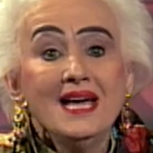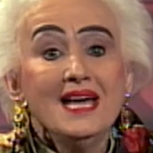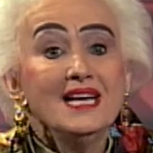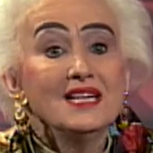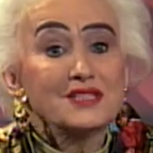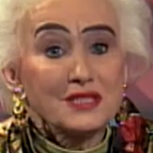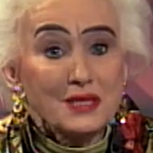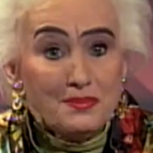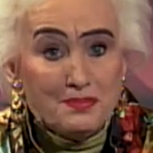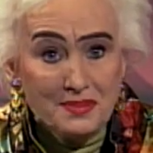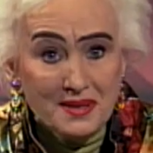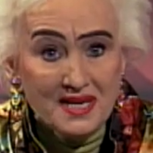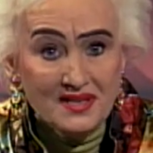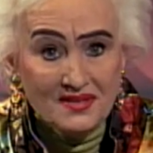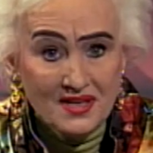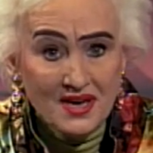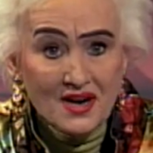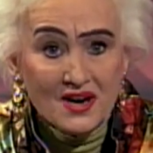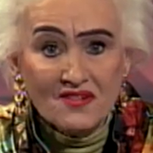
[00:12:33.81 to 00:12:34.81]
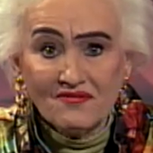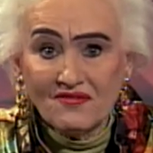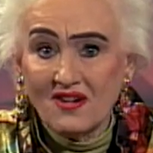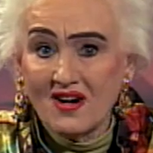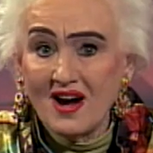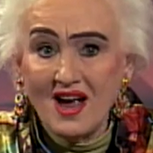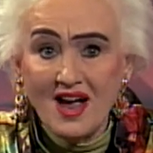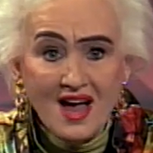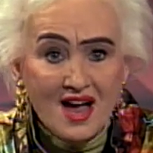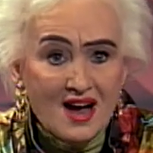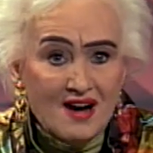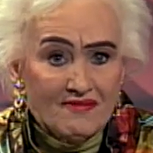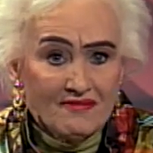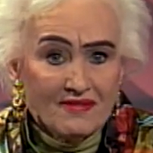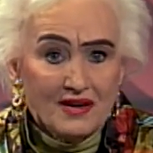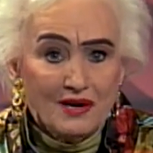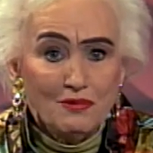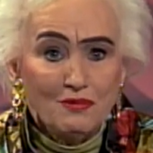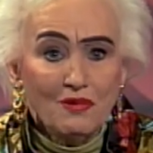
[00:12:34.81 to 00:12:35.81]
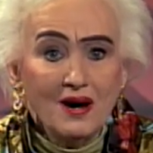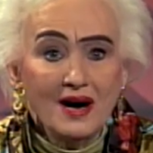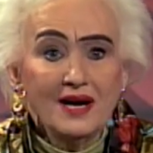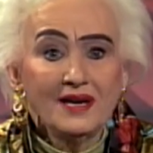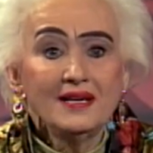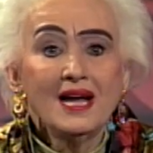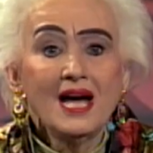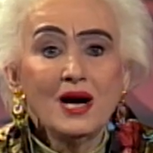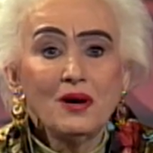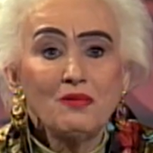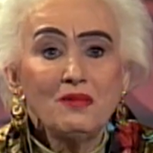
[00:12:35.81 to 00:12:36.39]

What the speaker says: is to be there for everyone